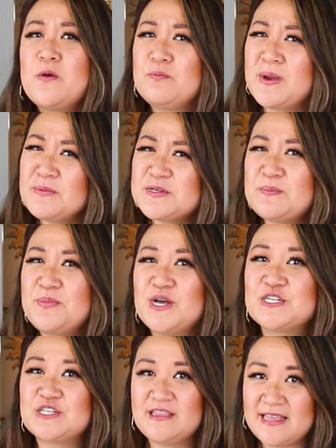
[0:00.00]
Remember to
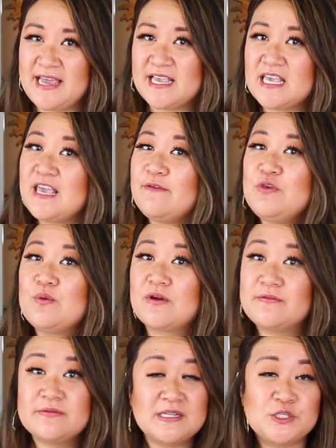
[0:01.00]
push like if you
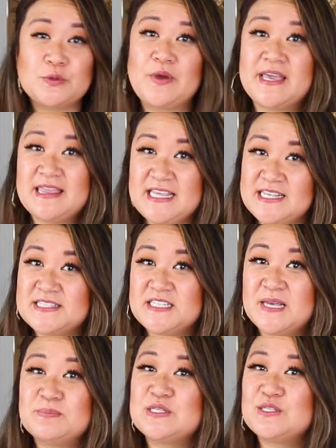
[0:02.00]
are enjoying these
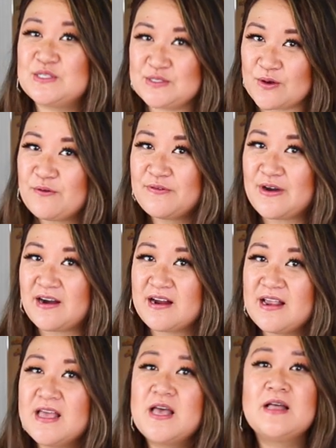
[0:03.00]
tips so
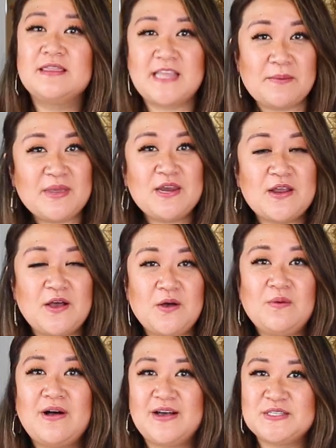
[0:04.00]
far. Let me
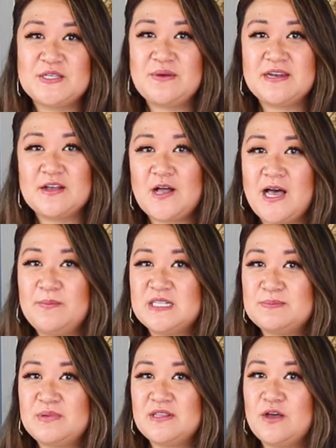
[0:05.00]
know also in the
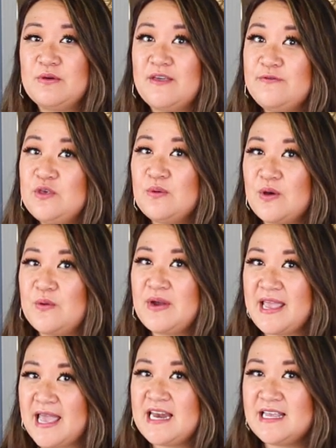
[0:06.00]
comments below if you own
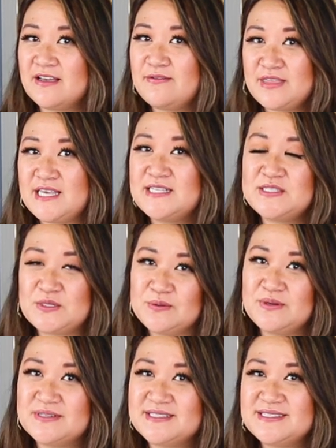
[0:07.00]
any of these
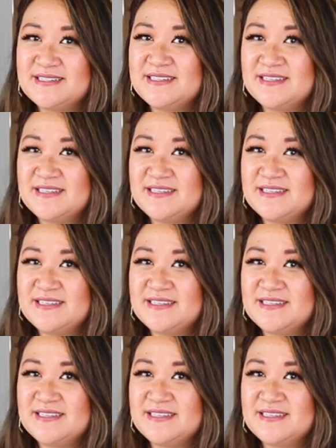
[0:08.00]
tools.